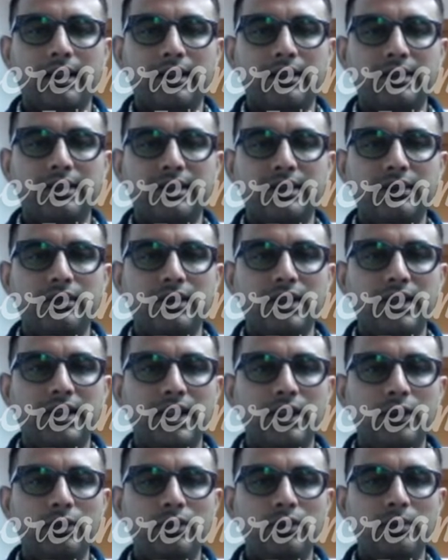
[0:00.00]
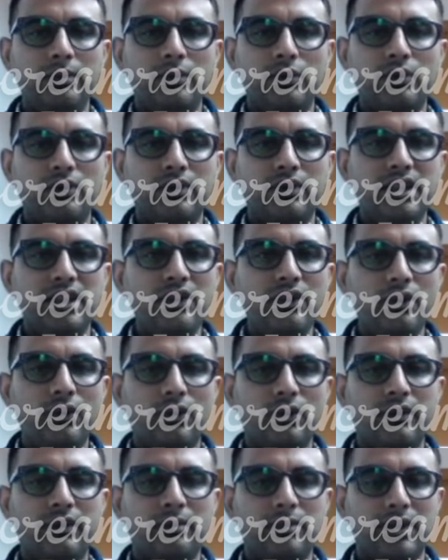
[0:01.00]
This will tell you the
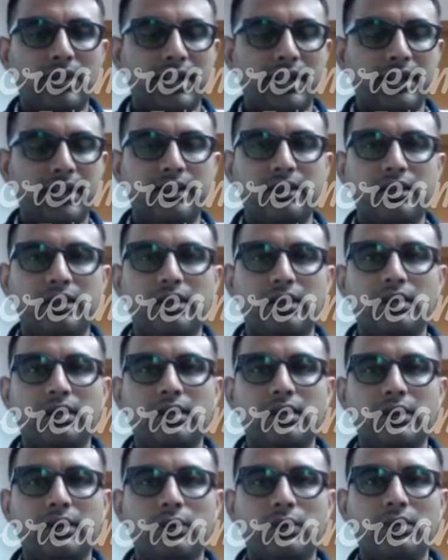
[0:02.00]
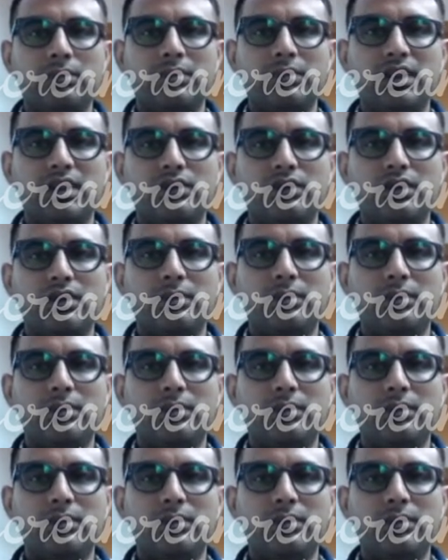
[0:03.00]
procedure of applying to the PhD